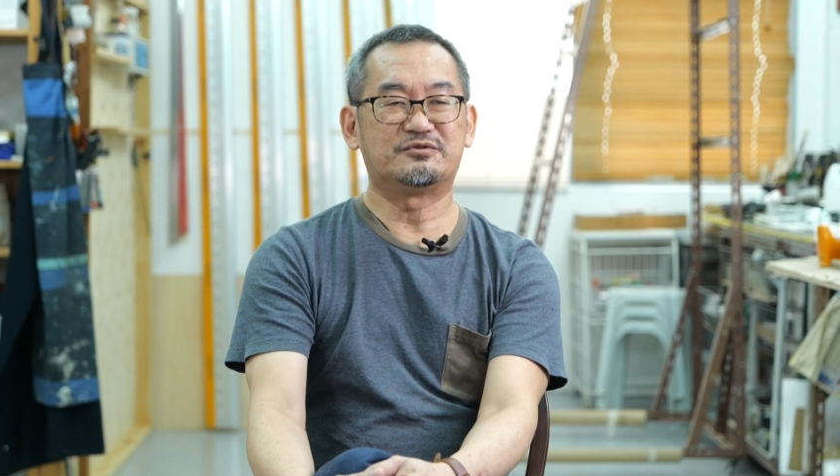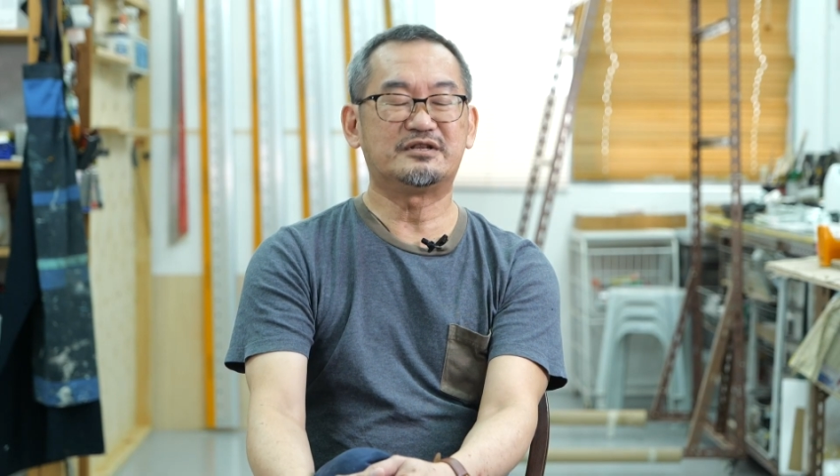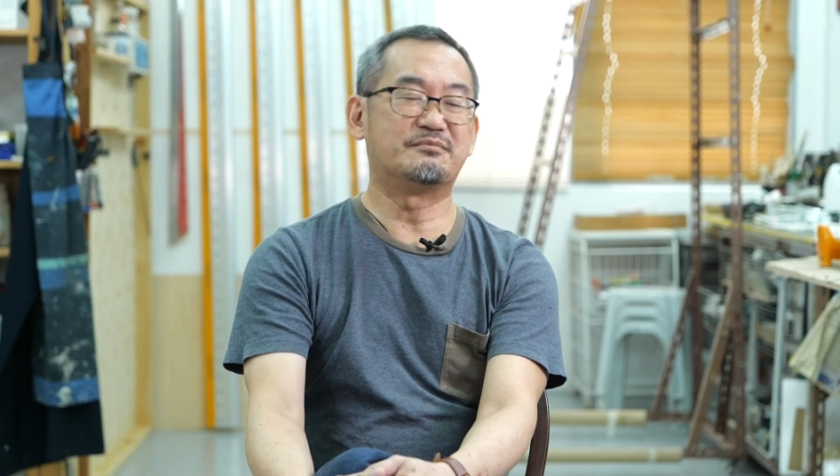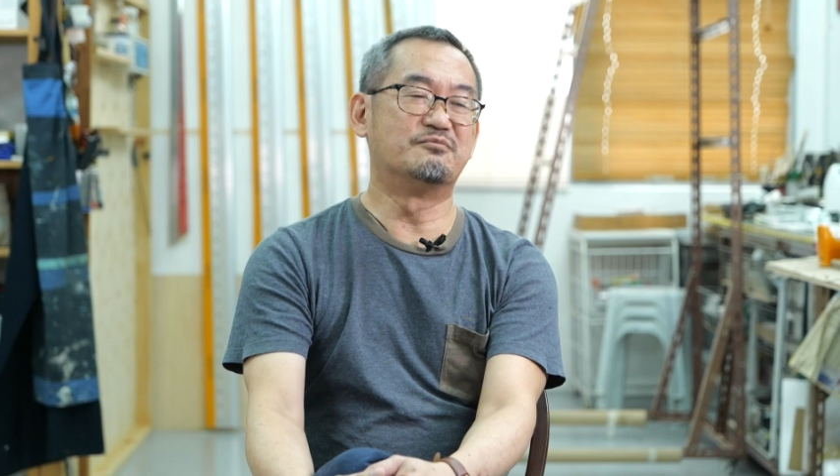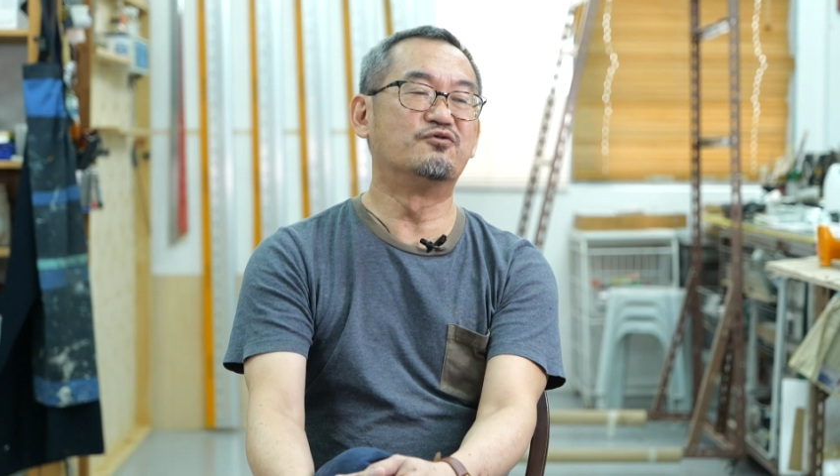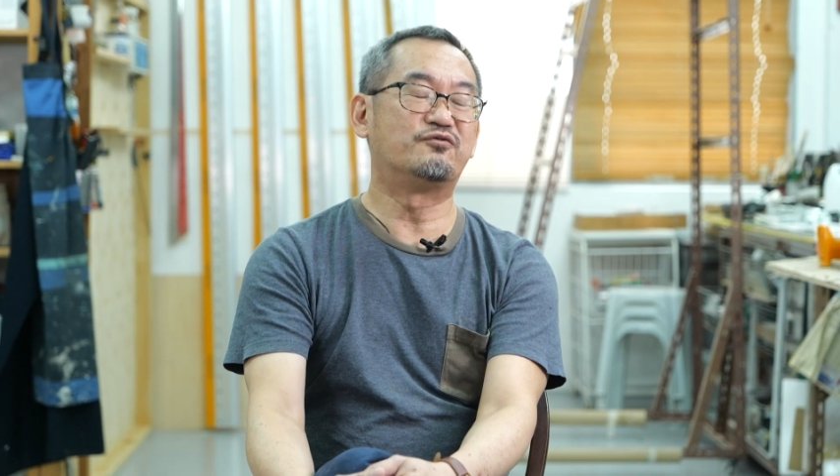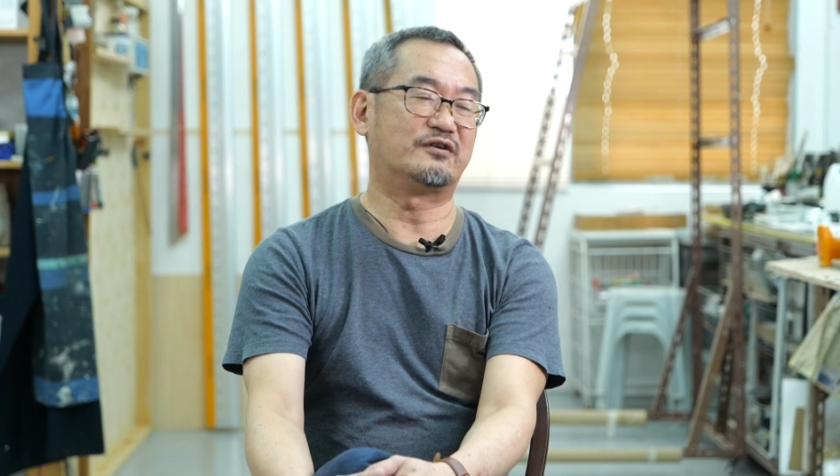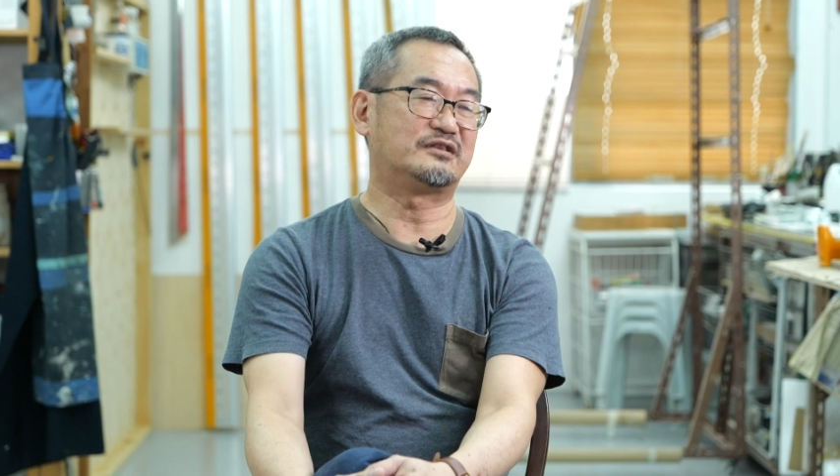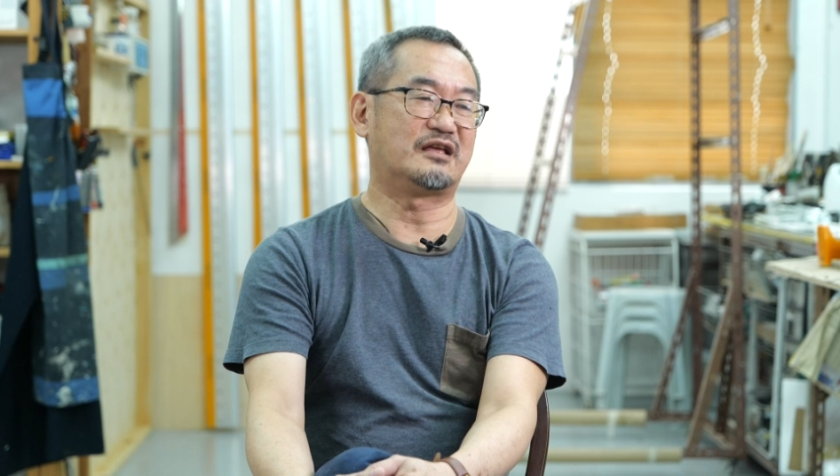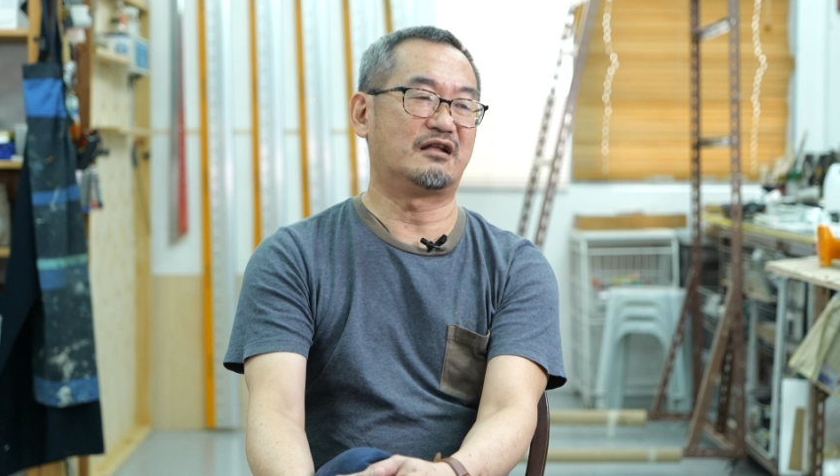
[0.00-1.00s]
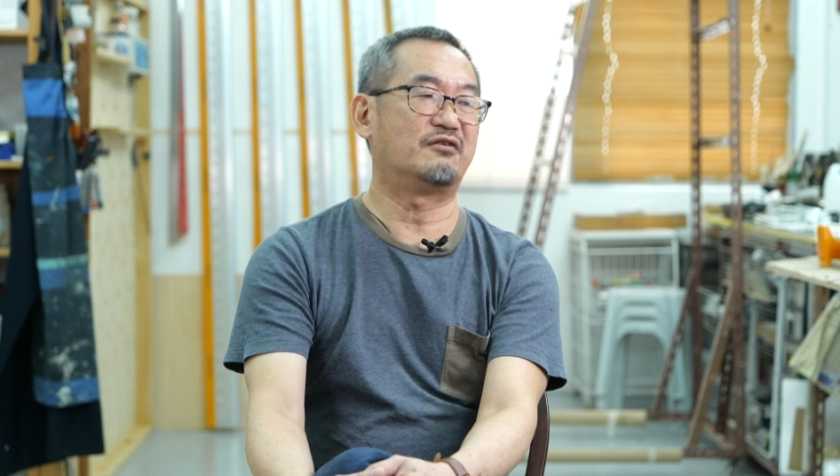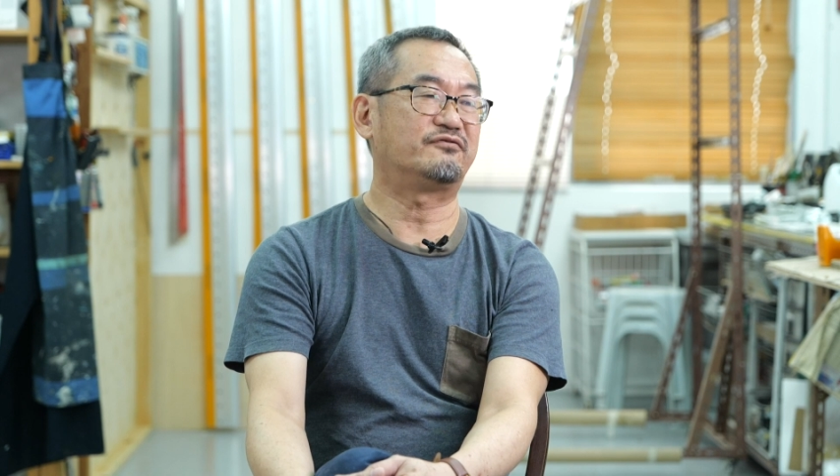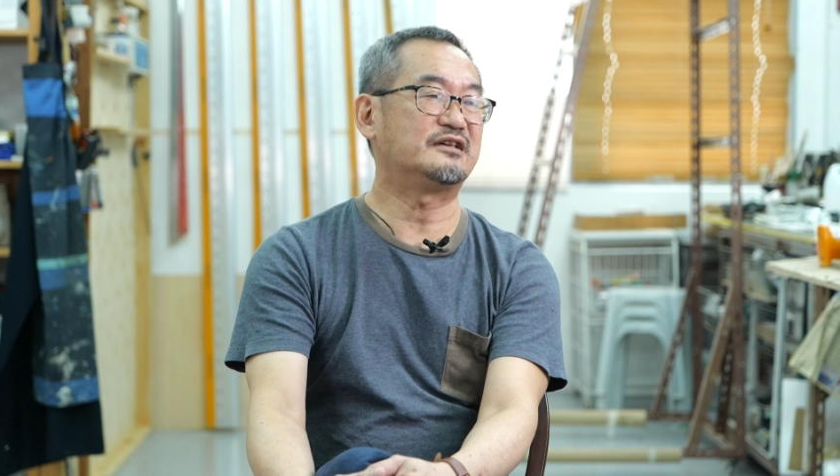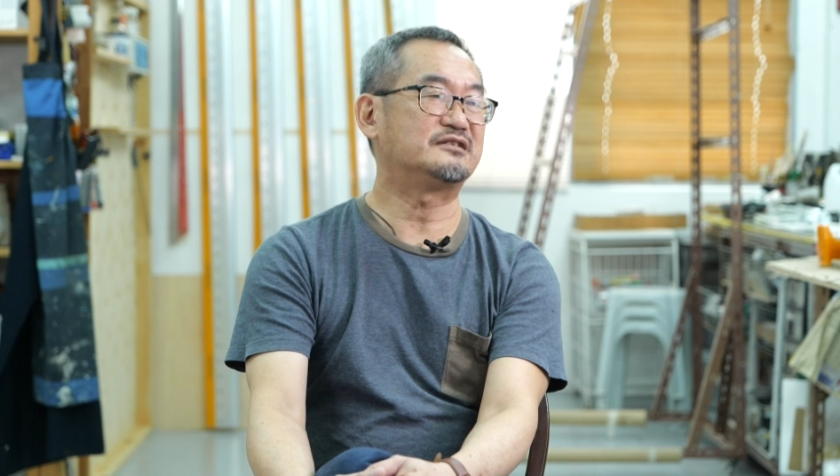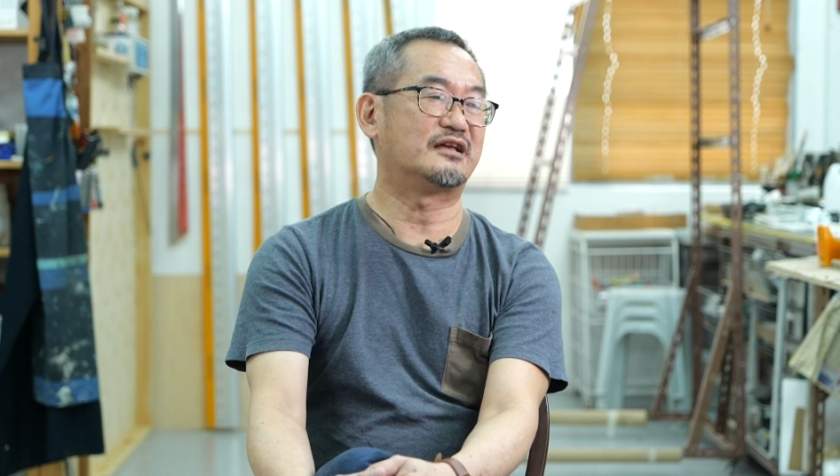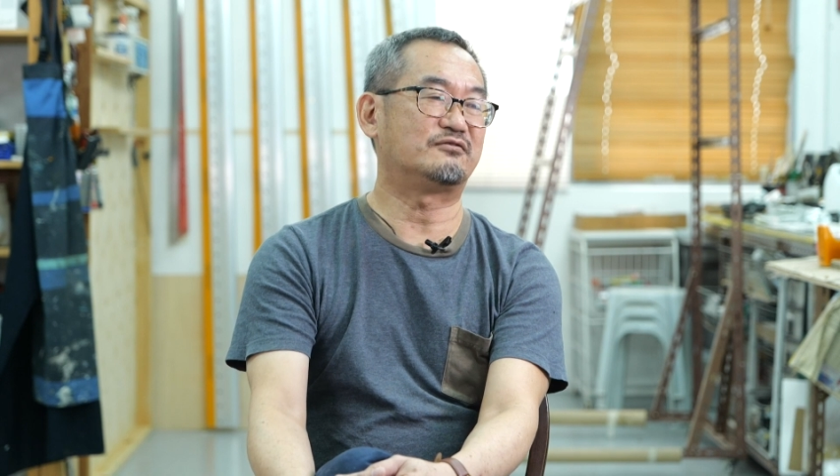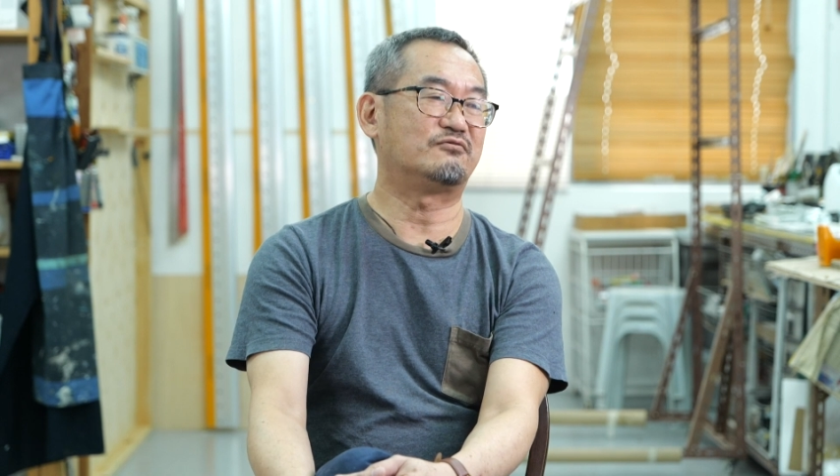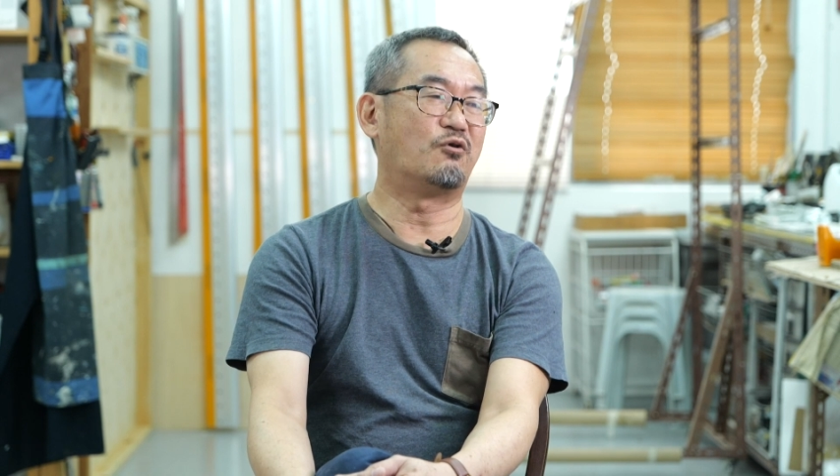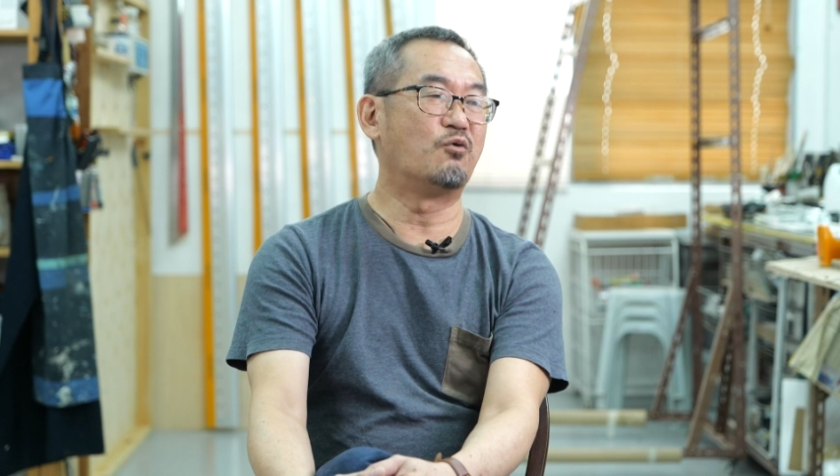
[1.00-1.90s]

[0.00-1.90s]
during the move, a lot of things that